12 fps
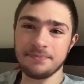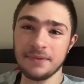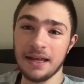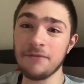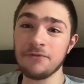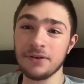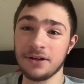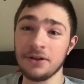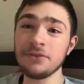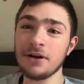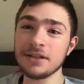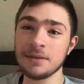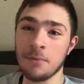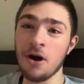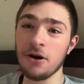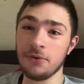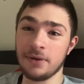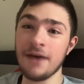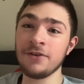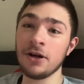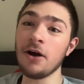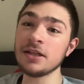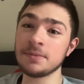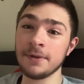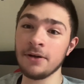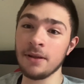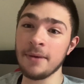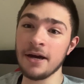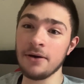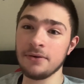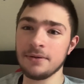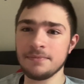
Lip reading: Have good luck tomorrow. Kevin Gausman on the mound.